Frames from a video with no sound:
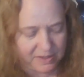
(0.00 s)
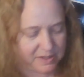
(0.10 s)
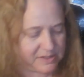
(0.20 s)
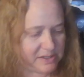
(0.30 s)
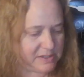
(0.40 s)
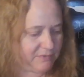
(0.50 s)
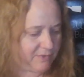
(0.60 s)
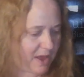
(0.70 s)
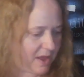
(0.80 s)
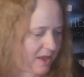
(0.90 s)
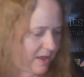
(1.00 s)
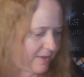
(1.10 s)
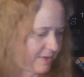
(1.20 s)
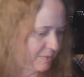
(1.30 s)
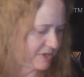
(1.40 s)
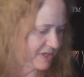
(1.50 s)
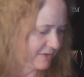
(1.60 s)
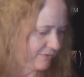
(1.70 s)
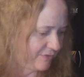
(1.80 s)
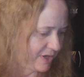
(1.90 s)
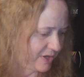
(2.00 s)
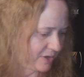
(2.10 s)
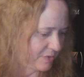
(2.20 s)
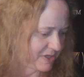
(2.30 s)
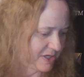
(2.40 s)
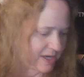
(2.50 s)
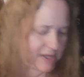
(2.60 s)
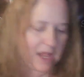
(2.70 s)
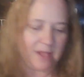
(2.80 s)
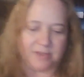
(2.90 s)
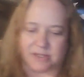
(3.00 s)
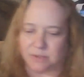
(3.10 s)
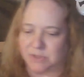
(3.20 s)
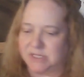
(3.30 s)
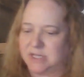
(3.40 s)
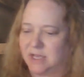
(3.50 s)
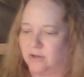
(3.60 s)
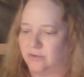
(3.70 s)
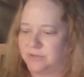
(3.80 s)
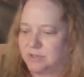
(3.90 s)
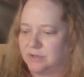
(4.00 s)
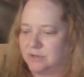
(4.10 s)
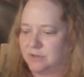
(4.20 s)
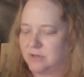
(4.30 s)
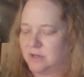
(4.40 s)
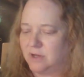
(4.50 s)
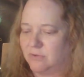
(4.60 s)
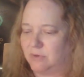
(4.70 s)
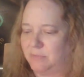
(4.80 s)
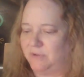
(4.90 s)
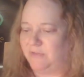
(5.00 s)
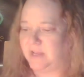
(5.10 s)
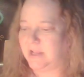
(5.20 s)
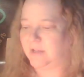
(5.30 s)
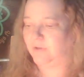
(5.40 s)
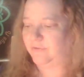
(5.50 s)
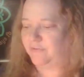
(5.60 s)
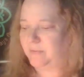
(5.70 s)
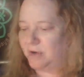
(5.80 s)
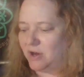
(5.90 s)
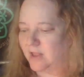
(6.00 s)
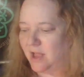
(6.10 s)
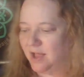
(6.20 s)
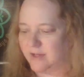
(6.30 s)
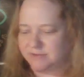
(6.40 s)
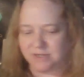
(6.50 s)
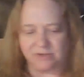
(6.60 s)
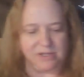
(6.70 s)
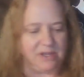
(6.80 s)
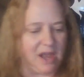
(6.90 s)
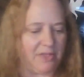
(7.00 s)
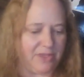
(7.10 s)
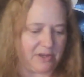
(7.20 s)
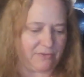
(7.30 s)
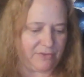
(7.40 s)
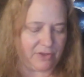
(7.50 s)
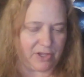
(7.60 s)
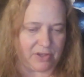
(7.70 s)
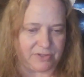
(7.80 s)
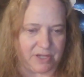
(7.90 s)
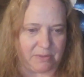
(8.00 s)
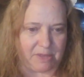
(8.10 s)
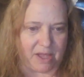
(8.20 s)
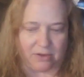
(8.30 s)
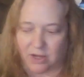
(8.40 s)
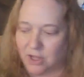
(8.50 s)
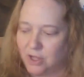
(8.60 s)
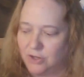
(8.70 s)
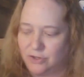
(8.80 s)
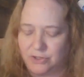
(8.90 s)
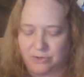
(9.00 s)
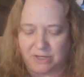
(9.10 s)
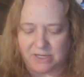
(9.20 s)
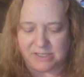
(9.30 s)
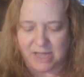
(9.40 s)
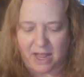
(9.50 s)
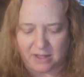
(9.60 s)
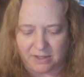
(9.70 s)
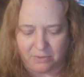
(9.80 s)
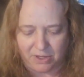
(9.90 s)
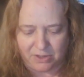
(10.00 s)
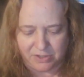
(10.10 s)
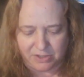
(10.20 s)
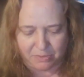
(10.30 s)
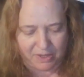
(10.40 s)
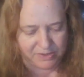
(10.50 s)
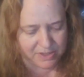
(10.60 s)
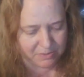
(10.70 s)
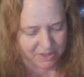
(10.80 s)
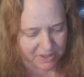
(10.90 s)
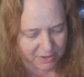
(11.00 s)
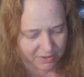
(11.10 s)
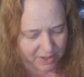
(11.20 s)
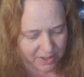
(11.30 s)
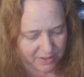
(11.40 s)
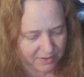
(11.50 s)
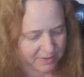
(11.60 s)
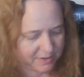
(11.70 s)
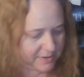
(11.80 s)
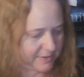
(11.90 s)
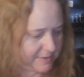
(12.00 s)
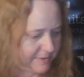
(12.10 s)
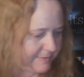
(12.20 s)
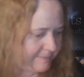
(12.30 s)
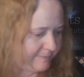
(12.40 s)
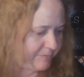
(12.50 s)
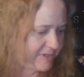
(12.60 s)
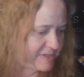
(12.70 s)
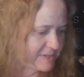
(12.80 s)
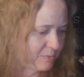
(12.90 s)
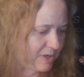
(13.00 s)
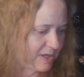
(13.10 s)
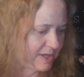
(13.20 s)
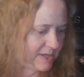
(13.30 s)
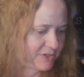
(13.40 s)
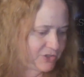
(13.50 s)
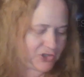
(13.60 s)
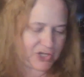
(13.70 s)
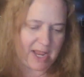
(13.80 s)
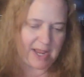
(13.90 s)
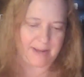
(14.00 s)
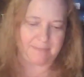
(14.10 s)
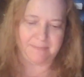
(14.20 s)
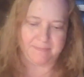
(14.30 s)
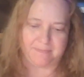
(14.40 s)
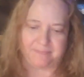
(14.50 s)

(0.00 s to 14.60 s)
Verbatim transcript: This is, uh, we did fear, we did, uh, this one's guilt. Remove any guilt from our lives. There's nothing to feel guilty about. You're doing exactly what you're supposed to be doing. This one, shame.